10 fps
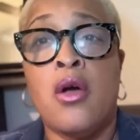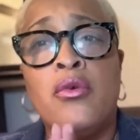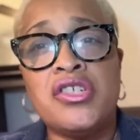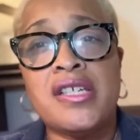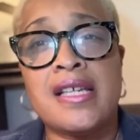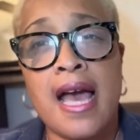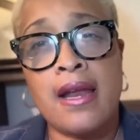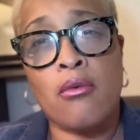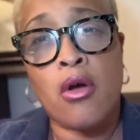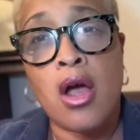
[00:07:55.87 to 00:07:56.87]
We just got
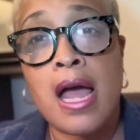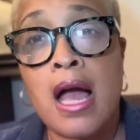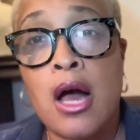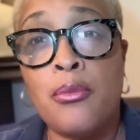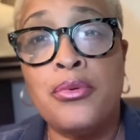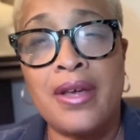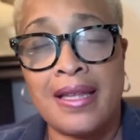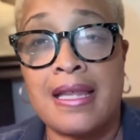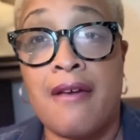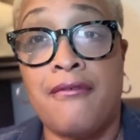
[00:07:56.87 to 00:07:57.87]
to help you get that